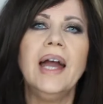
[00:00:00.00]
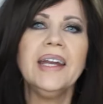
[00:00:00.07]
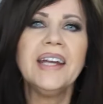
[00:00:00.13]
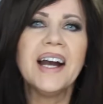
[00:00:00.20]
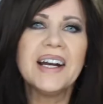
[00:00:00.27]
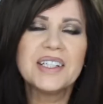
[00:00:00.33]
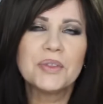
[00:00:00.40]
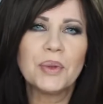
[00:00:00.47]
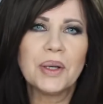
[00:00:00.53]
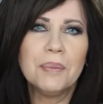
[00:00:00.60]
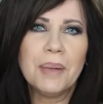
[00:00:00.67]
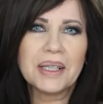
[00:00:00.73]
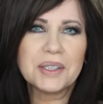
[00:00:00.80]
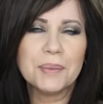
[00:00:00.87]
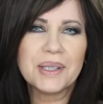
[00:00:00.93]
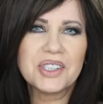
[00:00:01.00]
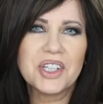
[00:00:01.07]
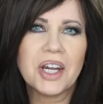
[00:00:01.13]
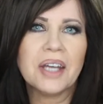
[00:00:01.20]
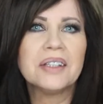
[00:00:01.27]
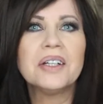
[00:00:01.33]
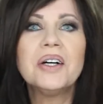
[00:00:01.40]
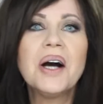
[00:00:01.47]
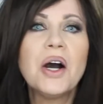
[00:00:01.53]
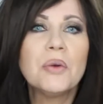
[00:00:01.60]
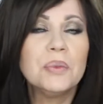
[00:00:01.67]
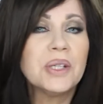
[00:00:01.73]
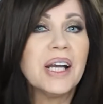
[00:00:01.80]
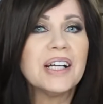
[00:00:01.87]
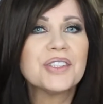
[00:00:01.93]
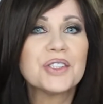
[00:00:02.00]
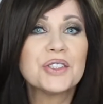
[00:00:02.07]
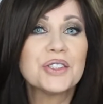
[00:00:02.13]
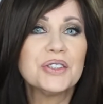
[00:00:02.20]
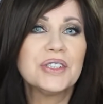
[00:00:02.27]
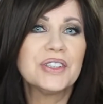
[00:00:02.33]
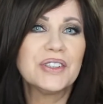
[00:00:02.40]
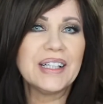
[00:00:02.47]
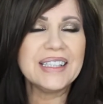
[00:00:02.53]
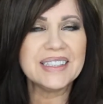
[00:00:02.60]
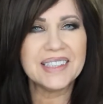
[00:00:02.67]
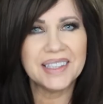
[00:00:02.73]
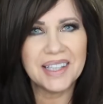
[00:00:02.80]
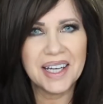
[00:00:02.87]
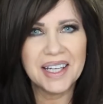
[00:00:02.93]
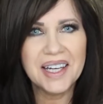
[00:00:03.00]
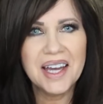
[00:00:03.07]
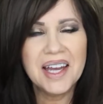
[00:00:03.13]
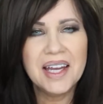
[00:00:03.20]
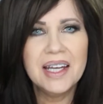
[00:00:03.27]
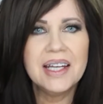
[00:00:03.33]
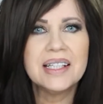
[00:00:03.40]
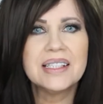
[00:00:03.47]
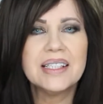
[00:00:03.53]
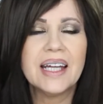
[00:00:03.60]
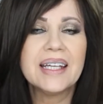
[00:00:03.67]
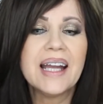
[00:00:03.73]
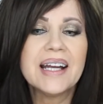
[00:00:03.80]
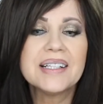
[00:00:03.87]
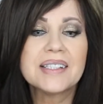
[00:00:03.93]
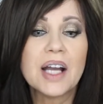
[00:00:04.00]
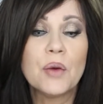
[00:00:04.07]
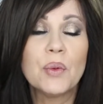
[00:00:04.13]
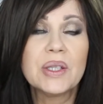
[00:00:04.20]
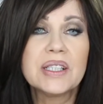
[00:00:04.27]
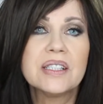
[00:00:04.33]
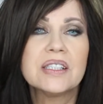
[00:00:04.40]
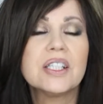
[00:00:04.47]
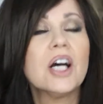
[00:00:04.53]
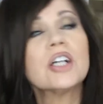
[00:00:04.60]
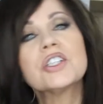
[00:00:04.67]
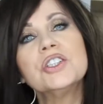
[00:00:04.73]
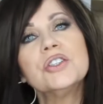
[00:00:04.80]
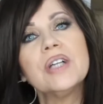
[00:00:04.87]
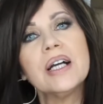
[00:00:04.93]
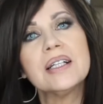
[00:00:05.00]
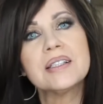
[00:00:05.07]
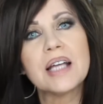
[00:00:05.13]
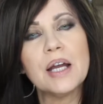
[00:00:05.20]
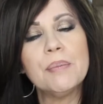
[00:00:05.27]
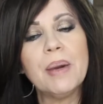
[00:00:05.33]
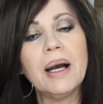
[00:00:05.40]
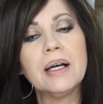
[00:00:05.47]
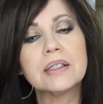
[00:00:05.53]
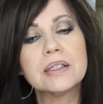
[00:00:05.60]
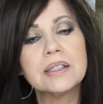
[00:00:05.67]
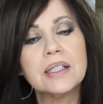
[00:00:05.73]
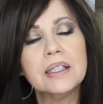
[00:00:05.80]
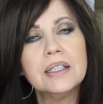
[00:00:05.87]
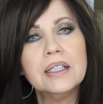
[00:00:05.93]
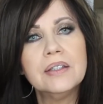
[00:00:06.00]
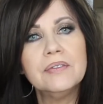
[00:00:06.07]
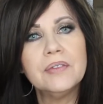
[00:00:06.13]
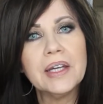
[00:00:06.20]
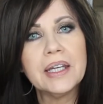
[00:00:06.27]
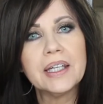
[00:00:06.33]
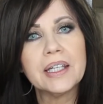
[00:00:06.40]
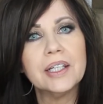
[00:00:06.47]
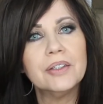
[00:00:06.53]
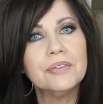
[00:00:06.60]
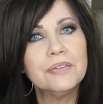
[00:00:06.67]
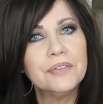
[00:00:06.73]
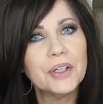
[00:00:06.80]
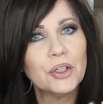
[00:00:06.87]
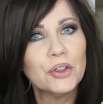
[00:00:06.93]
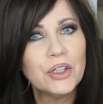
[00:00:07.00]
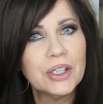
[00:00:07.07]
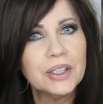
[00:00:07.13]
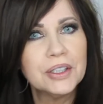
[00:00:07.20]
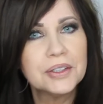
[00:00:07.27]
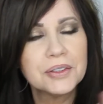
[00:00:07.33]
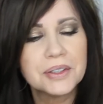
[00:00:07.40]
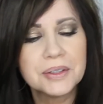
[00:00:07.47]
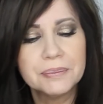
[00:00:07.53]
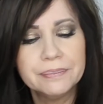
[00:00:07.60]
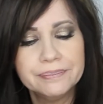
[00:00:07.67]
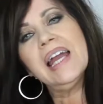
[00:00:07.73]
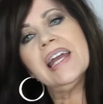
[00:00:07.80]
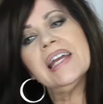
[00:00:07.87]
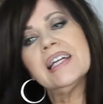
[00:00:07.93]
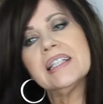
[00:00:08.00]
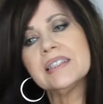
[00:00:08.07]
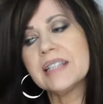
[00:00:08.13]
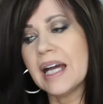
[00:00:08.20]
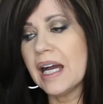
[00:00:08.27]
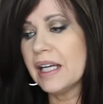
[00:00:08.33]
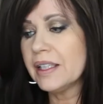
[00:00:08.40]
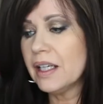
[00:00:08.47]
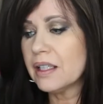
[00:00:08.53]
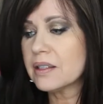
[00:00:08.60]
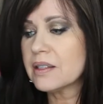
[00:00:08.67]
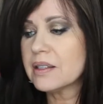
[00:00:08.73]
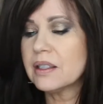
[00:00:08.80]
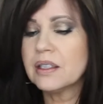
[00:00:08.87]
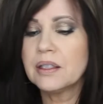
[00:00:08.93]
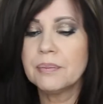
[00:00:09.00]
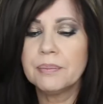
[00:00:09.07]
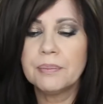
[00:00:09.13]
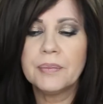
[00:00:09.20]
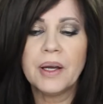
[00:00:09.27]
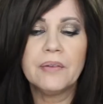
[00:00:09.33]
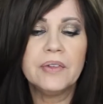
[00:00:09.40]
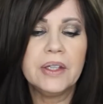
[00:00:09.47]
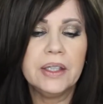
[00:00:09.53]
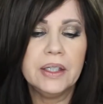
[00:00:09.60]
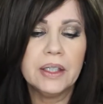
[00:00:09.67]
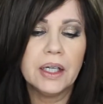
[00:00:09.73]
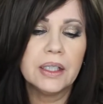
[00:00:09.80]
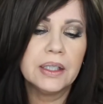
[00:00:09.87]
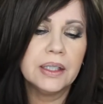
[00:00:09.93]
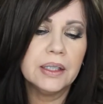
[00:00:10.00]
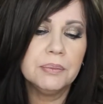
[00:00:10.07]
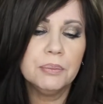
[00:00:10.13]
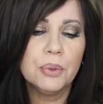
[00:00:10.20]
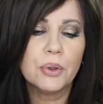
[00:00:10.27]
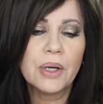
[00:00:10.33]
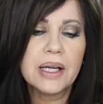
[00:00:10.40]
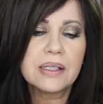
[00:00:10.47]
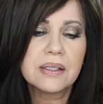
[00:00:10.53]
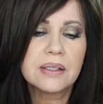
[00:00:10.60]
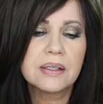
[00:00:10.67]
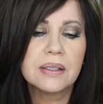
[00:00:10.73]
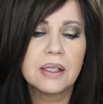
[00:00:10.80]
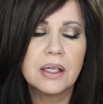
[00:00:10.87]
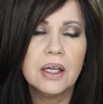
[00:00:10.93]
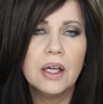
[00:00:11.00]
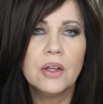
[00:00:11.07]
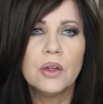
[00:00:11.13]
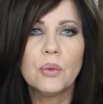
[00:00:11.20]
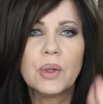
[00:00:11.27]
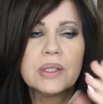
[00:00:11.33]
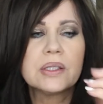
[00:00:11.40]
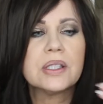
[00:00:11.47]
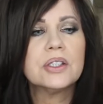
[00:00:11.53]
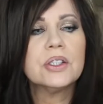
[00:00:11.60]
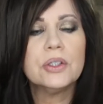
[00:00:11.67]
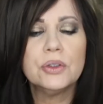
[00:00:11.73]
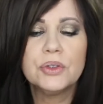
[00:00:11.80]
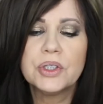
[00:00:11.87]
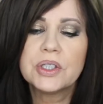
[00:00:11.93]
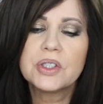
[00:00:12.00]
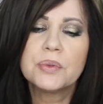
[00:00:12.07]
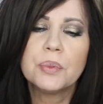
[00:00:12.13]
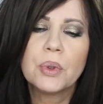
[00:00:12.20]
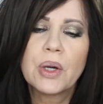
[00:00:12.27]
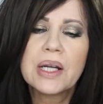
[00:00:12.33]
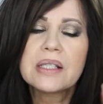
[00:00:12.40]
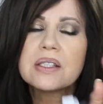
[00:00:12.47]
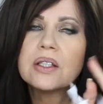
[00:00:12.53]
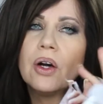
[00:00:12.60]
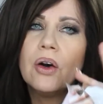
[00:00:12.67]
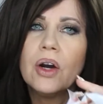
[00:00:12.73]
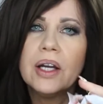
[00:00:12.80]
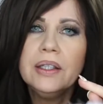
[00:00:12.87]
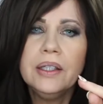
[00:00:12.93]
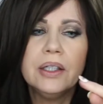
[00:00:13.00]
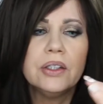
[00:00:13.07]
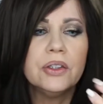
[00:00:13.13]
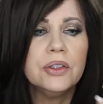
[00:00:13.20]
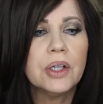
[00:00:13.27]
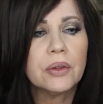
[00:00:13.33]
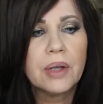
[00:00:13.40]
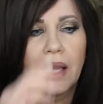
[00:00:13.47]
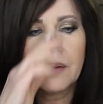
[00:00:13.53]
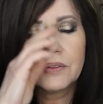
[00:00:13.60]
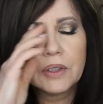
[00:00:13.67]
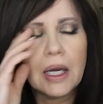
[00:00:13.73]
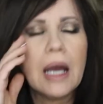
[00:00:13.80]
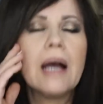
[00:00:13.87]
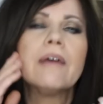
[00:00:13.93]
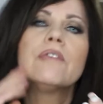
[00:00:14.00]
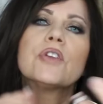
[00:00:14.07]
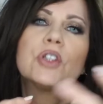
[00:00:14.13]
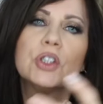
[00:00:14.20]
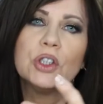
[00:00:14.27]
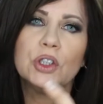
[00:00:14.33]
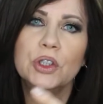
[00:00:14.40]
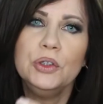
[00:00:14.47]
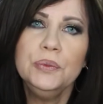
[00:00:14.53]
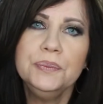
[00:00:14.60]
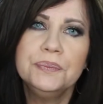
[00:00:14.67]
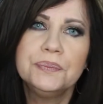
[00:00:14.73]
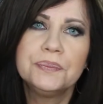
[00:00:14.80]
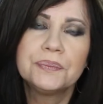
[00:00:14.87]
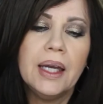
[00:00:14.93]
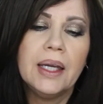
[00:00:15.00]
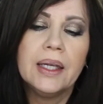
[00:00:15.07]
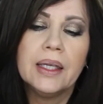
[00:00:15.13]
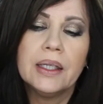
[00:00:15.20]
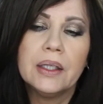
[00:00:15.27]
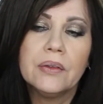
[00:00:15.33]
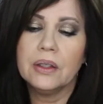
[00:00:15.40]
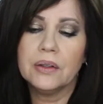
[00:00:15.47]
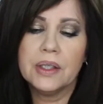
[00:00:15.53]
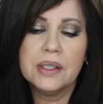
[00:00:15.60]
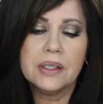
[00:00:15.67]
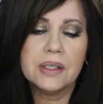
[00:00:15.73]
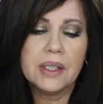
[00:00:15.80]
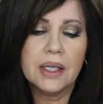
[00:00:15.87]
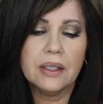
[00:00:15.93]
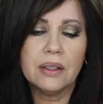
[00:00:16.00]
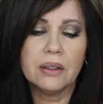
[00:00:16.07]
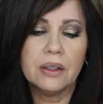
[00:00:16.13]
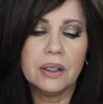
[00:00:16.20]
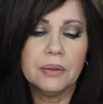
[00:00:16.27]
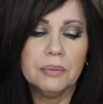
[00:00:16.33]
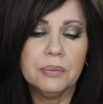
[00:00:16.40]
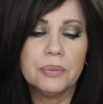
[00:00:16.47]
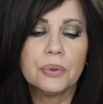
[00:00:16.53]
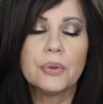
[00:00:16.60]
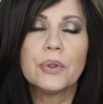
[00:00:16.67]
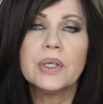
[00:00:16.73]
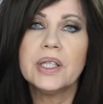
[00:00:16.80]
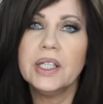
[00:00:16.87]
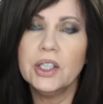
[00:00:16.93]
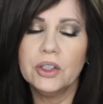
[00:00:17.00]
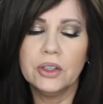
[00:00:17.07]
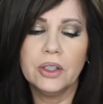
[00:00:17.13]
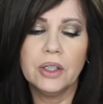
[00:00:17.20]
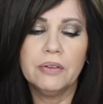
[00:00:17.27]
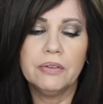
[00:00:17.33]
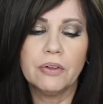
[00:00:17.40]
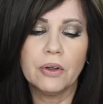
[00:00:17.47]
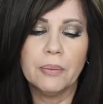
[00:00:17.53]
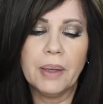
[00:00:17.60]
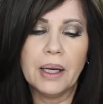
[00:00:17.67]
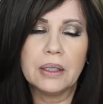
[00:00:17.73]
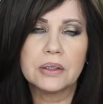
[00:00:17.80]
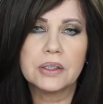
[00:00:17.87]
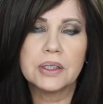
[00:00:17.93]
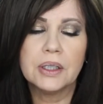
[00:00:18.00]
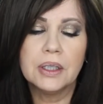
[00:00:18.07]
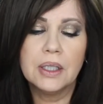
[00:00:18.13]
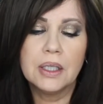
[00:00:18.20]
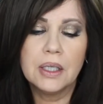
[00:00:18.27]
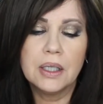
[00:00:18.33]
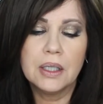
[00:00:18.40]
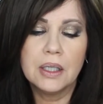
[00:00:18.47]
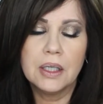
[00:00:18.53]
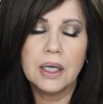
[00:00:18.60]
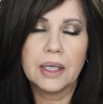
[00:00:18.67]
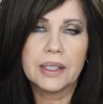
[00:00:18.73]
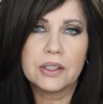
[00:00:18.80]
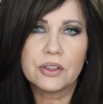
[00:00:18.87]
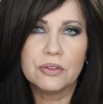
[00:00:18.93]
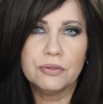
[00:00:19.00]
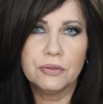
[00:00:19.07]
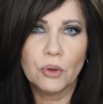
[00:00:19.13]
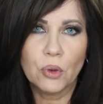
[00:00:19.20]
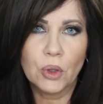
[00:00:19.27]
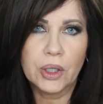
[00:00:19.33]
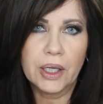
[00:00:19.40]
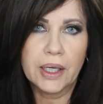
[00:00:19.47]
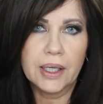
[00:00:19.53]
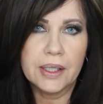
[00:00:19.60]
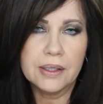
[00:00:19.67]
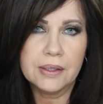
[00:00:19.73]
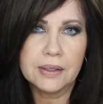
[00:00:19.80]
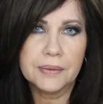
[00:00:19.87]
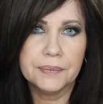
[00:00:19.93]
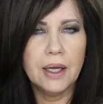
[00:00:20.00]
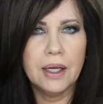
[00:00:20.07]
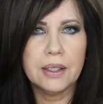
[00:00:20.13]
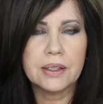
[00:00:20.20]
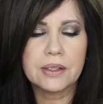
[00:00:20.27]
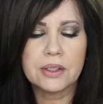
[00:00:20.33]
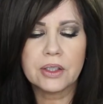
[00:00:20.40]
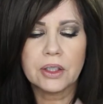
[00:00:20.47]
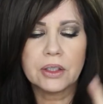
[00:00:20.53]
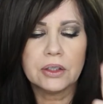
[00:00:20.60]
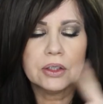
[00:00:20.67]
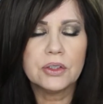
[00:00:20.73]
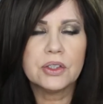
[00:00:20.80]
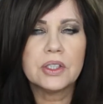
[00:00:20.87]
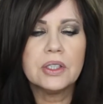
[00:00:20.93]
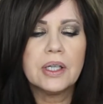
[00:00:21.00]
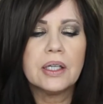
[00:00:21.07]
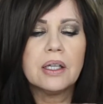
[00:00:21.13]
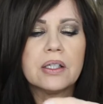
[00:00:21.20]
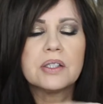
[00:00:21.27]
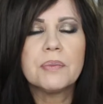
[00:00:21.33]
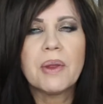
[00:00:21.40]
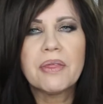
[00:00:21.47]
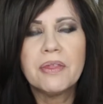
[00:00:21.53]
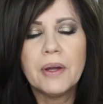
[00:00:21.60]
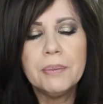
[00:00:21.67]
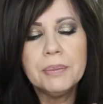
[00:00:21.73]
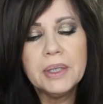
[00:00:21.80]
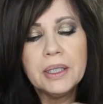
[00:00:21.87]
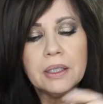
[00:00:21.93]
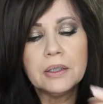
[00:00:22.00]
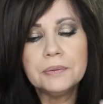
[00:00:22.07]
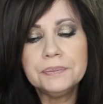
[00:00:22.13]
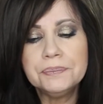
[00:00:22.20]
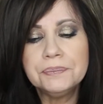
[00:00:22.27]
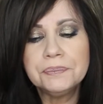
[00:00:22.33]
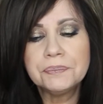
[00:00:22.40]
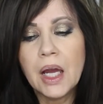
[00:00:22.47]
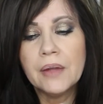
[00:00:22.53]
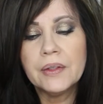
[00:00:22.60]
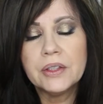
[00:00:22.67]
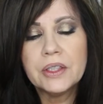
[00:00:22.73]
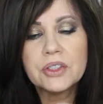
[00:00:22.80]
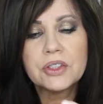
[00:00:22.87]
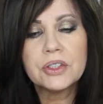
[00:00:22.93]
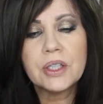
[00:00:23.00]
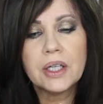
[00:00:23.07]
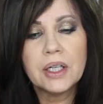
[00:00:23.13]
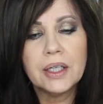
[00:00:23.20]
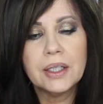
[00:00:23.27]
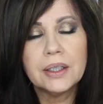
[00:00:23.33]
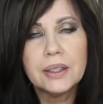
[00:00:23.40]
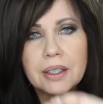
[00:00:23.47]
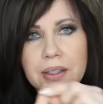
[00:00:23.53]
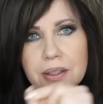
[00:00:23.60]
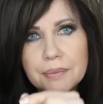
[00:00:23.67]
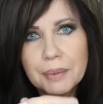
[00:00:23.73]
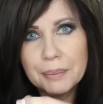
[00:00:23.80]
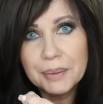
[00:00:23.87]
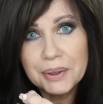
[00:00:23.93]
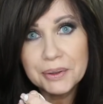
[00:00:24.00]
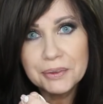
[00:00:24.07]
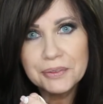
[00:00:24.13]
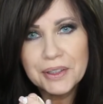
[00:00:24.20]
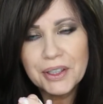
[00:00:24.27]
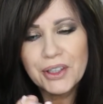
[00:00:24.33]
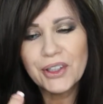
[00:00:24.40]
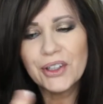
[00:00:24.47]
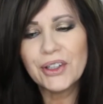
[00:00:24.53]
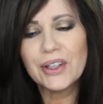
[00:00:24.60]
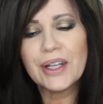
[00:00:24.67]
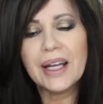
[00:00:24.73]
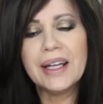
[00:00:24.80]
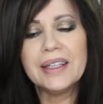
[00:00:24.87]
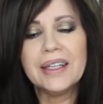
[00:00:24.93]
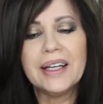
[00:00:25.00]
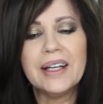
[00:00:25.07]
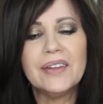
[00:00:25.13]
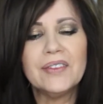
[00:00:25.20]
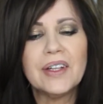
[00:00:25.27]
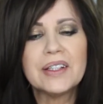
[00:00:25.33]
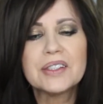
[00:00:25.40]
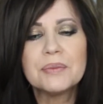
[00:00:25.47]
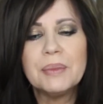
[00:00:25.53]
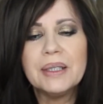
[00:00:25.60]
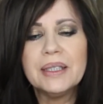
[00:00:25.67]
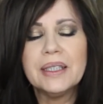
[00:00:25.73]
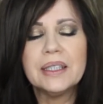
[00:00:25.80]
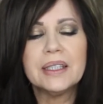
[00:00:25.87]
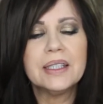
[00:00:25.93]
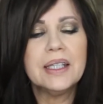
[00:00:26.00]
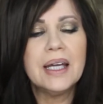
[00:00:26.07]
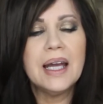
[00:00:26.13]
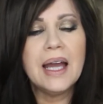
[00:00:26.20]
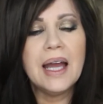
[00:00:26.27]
Hey guys, welcome back to my channel. I hope you guys are doing great today. And today guys, I wanted to talk to you guys about fake fingernails. And I got some of the imPRESS, the ones that you just press on and you don't have to have the glue. And these stayed on pretty good for about, I guess, 4 days. And I lost my thumbnail. And then yesterday, I lost my middle finger. And now I've lost my end.